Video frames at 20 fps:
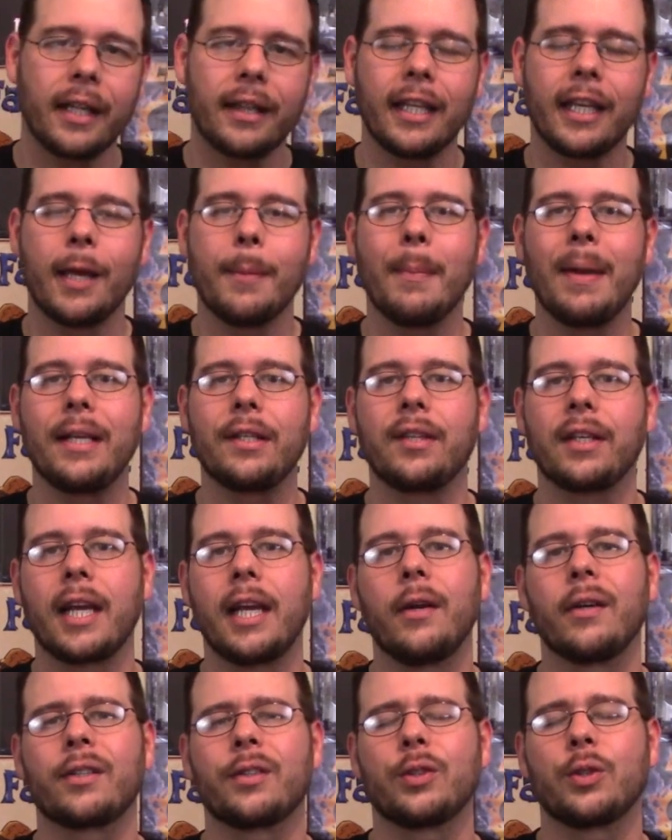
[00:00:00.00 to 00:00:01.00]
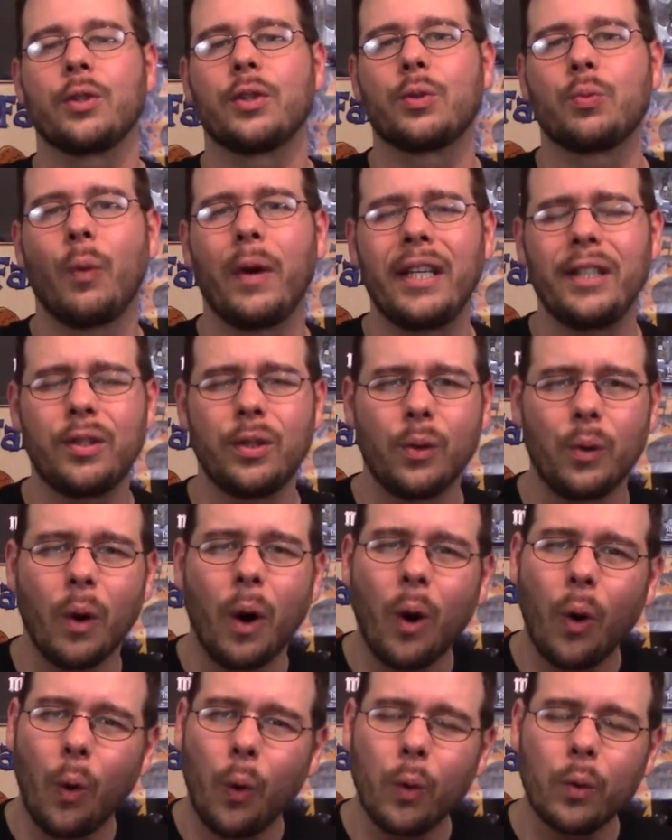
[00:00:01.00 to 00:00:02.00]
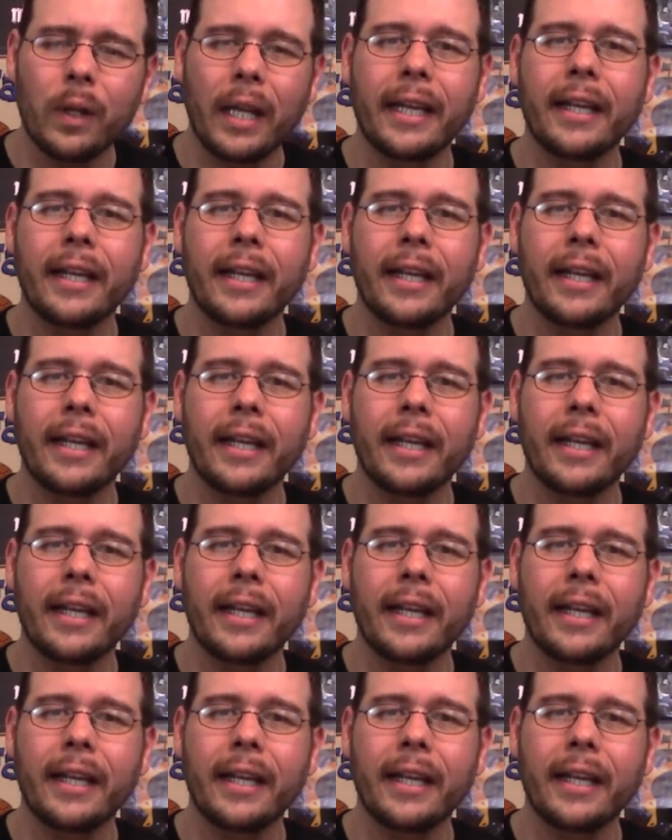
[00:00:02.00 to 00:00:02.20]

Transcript: I think it makes the characters just way too old.